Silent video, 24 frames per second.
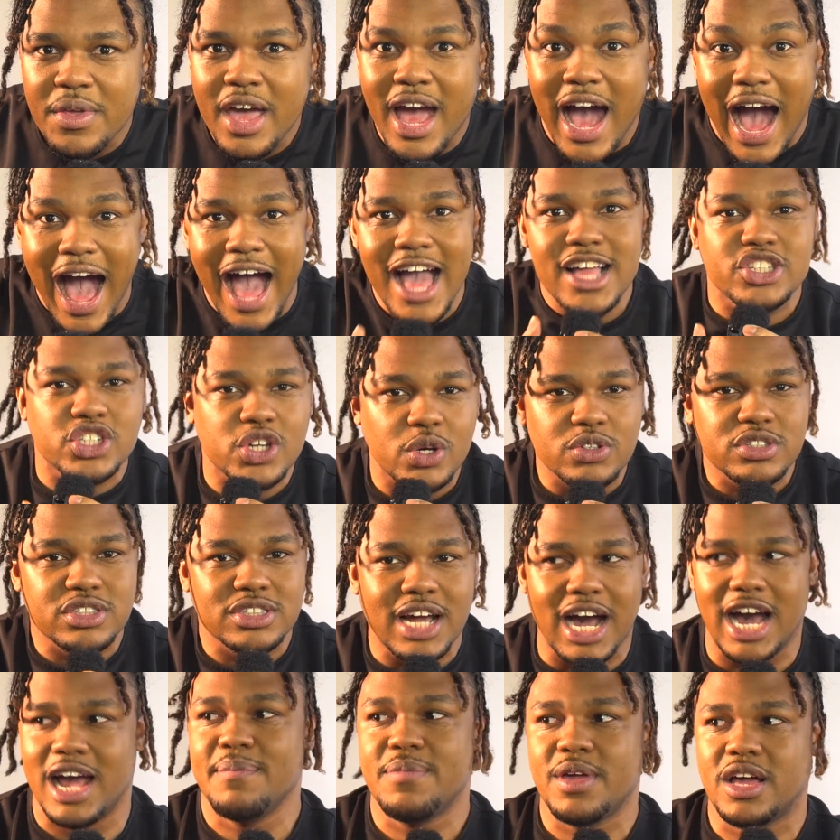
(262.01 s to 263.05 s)
I chose
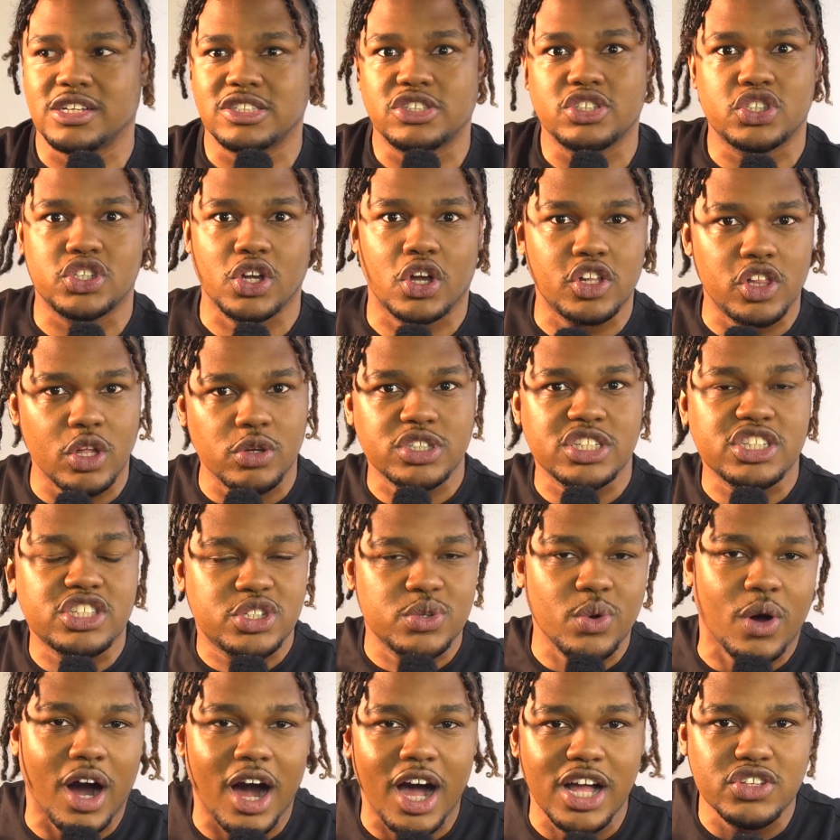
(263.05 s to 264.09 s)
9 because it's the closest to
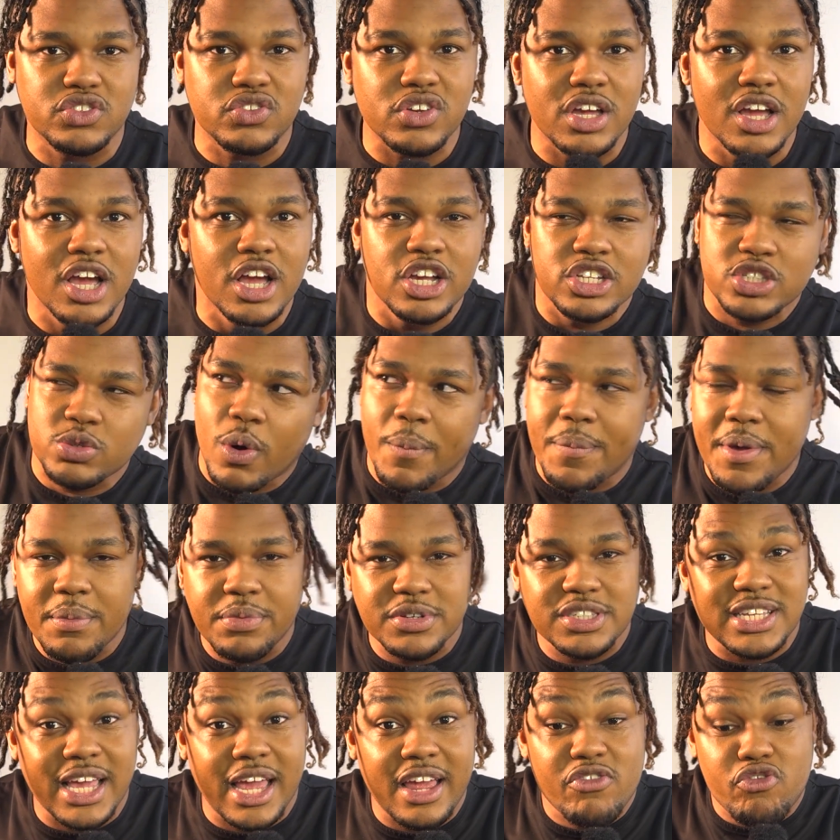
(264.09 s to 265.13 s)
100. So when people
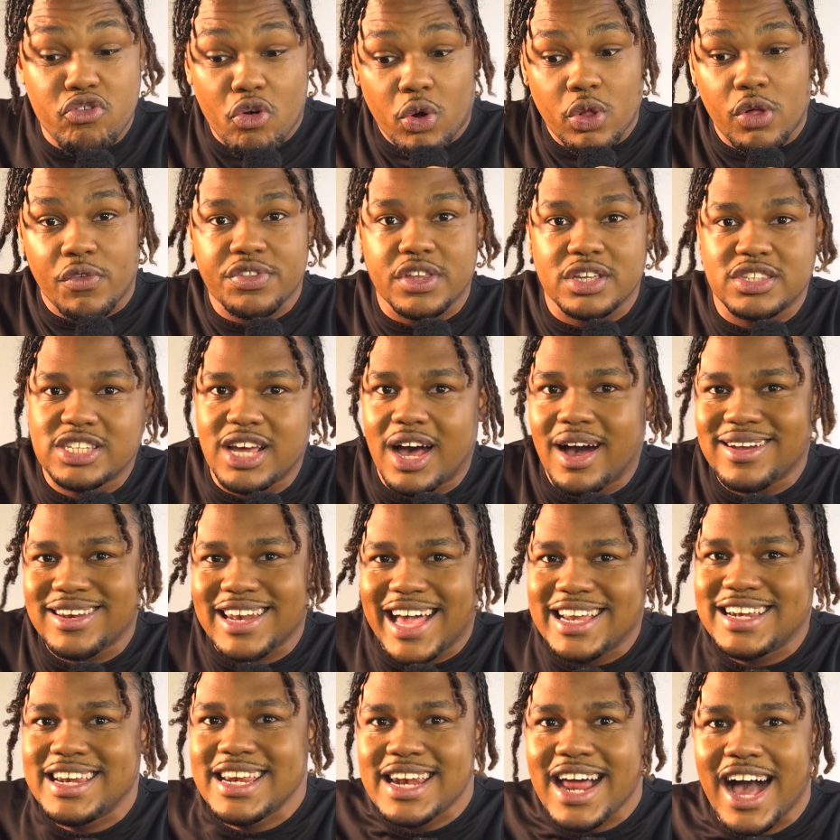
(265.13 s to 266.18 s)
say roll off the tongue,
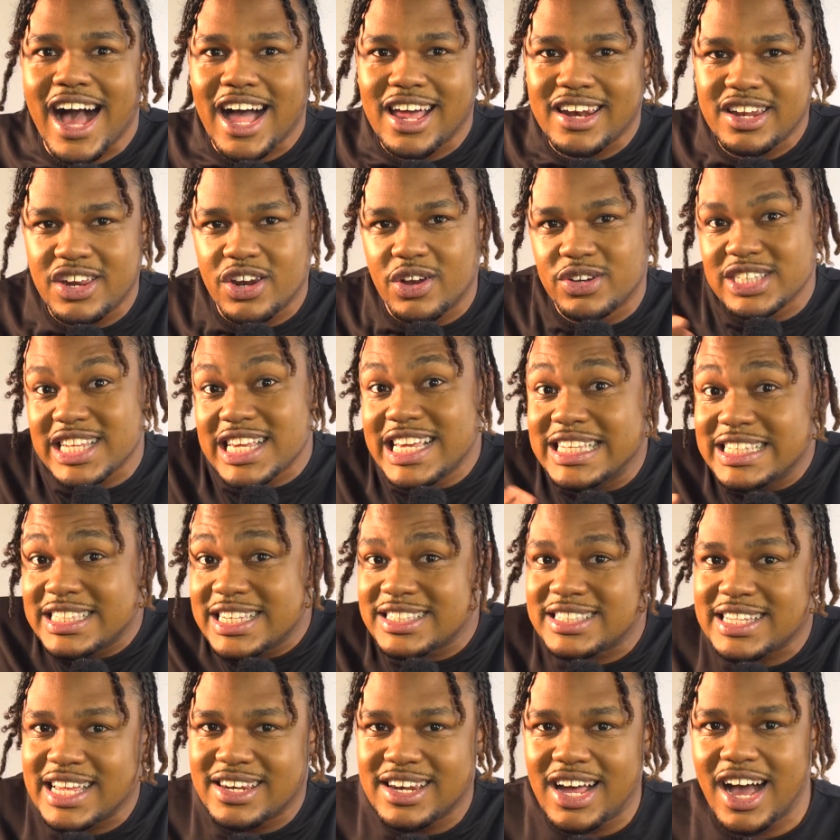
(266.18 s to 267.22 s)
99, you know, it's easy to
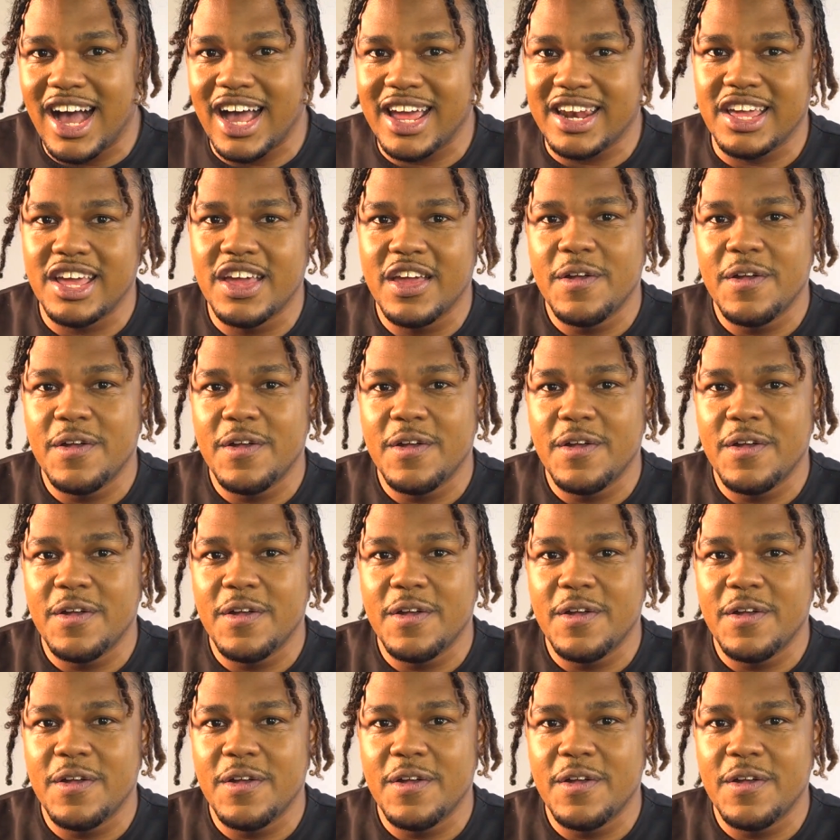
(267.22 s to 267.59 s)
say 9.